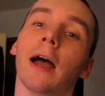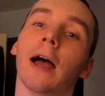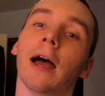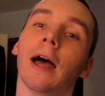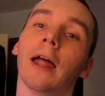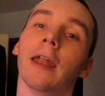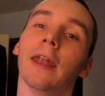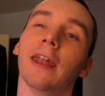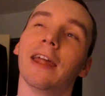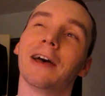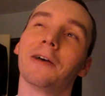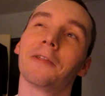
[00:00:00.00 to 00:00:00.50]

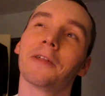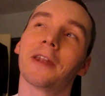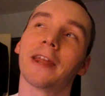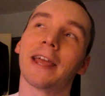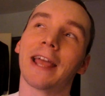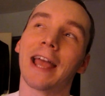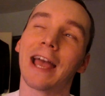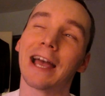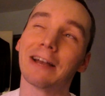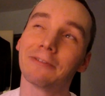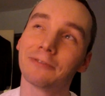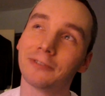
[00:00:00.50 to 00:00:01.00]
And now that I
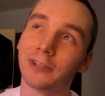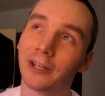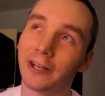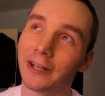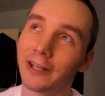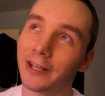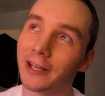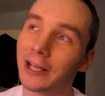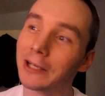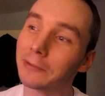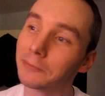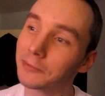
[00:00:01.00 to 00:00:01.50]
have done
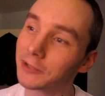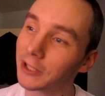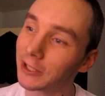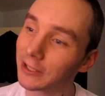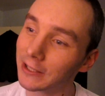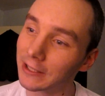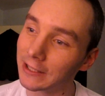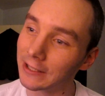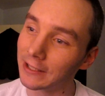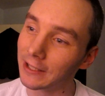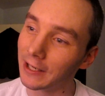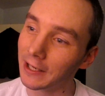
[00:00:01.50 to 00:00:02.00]
it, I'm
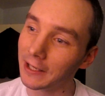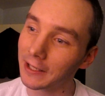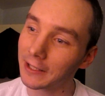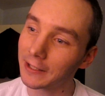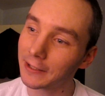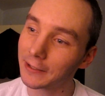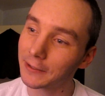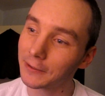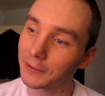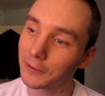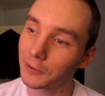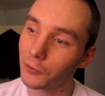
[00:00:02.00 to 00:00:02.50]
suddenly like,
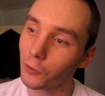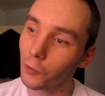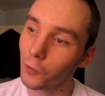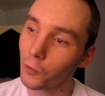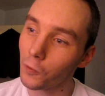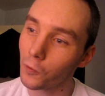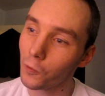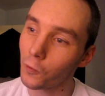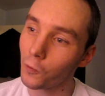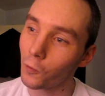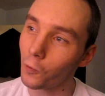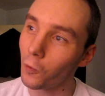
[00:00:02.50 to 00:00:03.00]

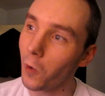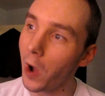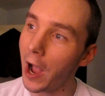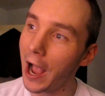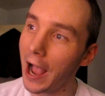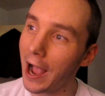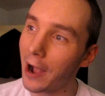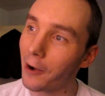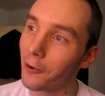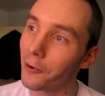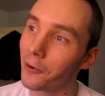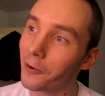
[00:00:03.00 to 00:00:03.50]

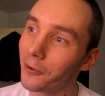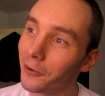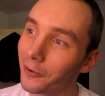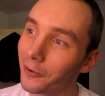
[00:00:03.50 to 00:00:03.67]
wow,